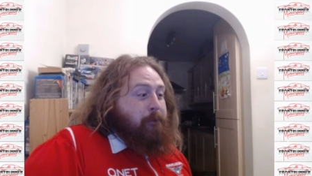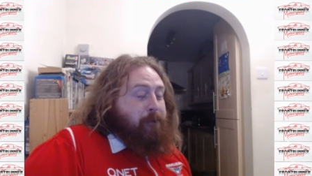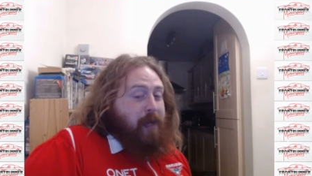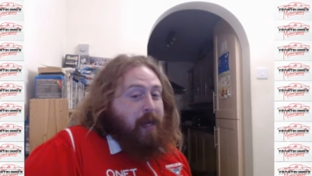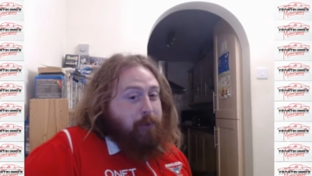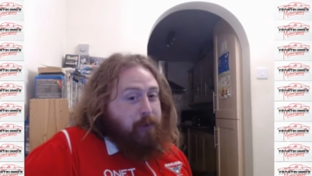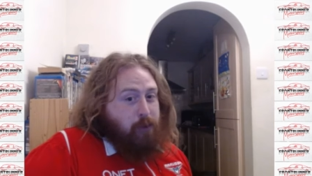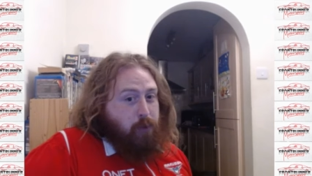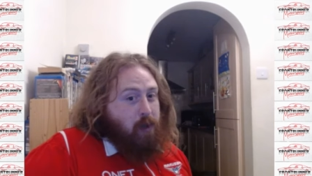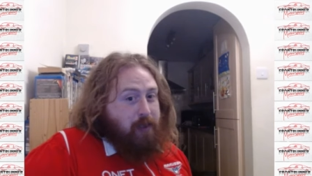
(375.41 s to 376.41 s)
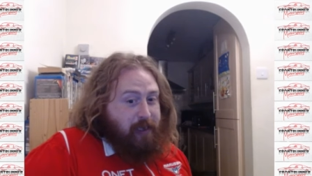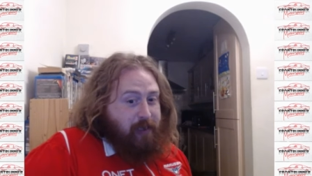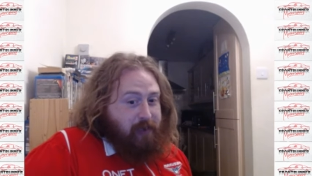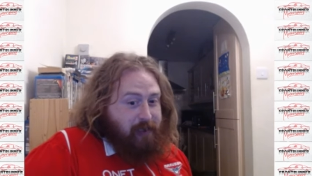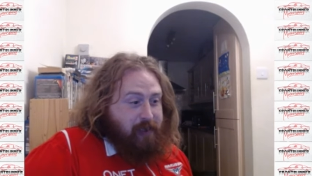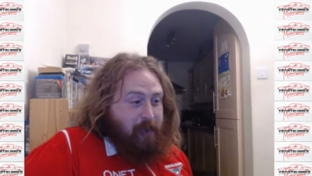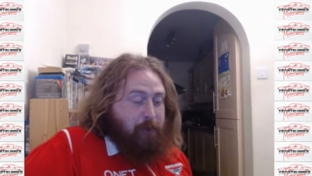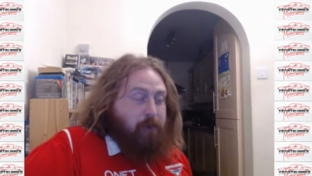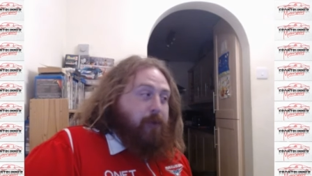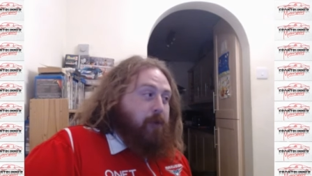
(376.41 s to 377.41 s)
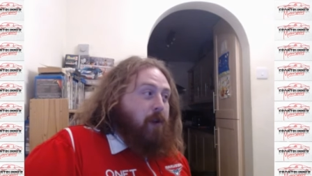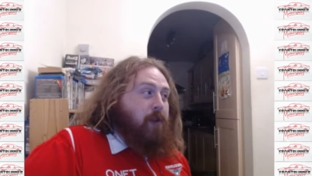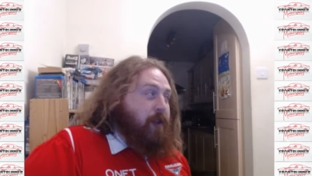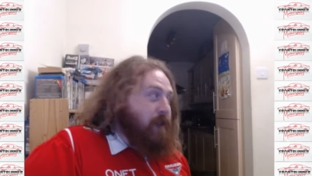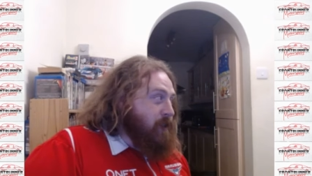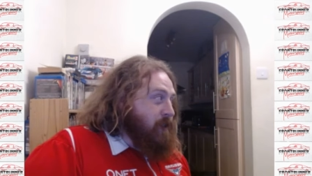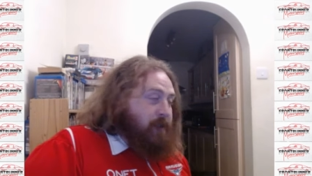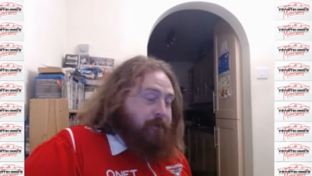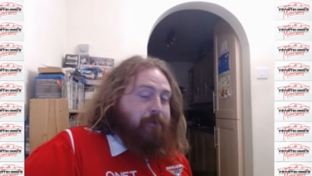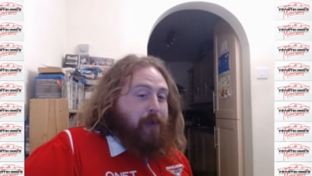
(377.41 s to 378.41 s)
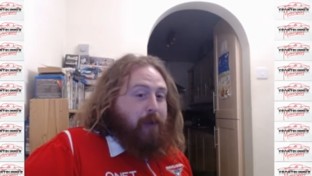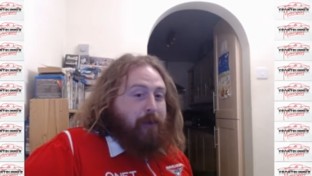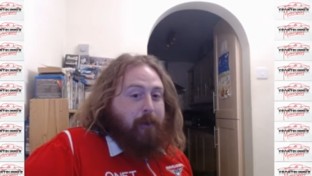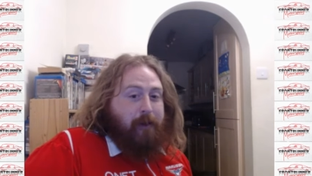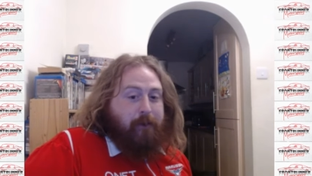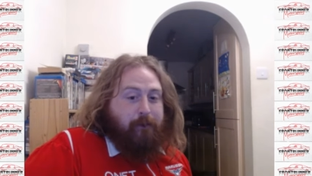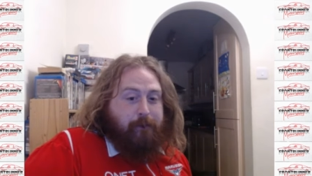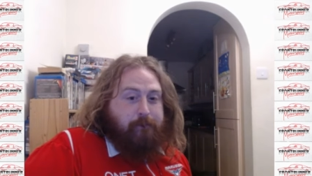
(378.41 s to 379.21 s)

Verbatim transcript: he was quality on his debut with Ferrari, and I think a bit of